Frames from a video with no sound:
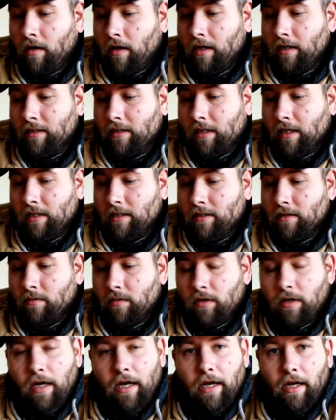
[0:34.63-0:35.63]
It says,
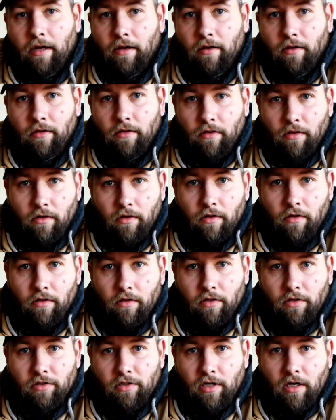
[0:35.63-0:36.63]
well, hey,
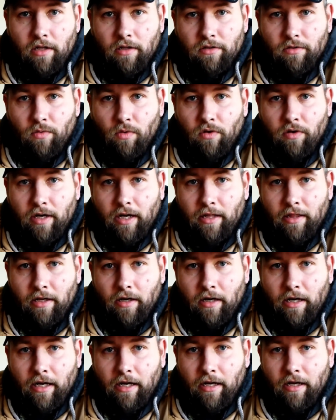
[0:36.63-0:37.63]
there's another squirrel down
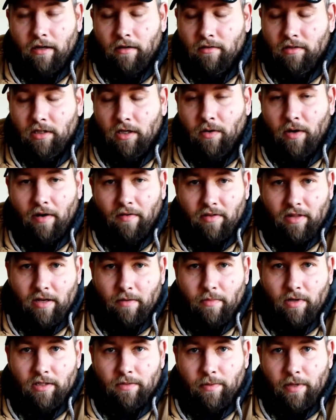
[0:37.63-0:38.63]
there eating, so
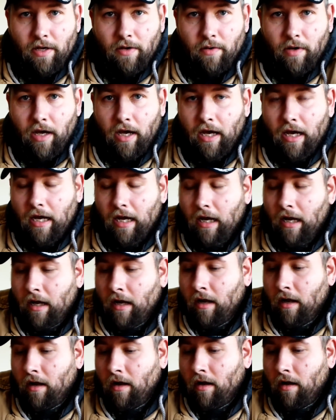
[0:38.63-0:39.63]
everything must be okay.
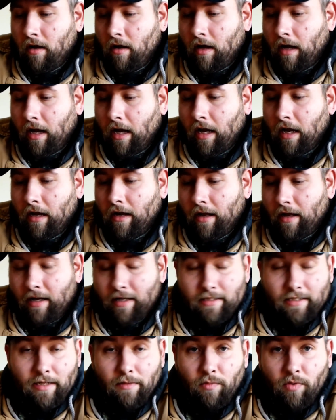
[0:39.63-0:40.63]
And it
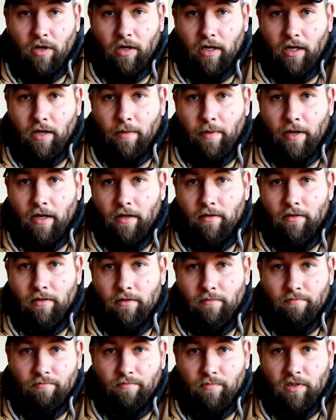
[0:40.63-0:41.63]
gets them wanting to come out and
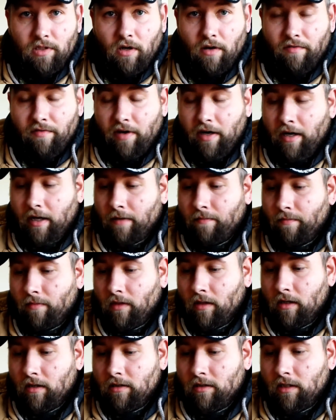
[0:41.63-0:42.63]
start feeding.
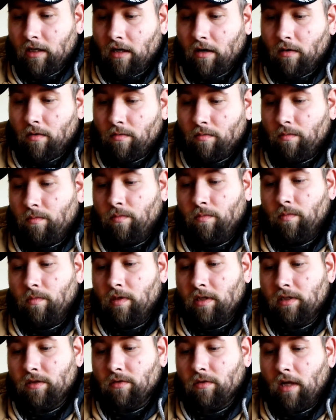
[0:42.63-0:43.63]
So
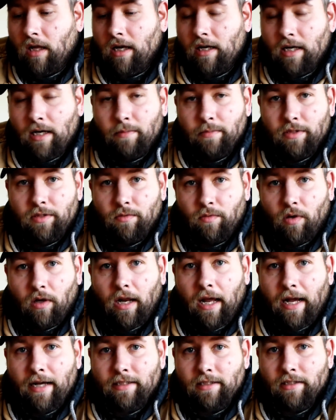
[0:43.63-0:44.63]
this will a lot of times
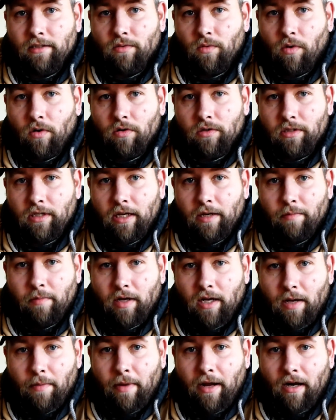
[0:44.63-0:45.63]
relax the squirrels and get them to
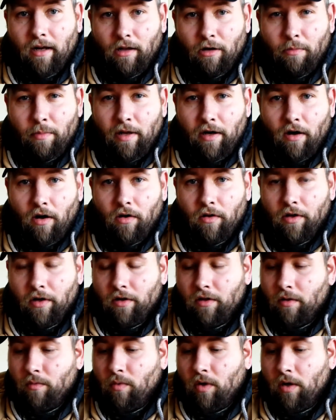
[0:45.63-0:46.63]
come out a little bit
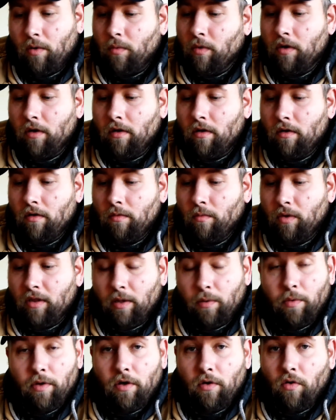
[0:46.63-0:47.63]
earlier than what
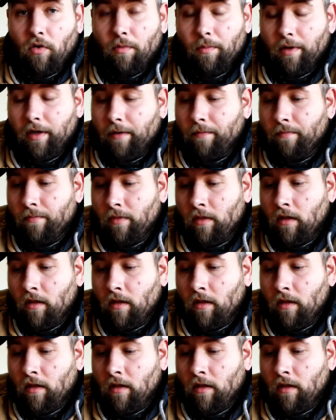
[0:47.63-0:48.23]
they would normally.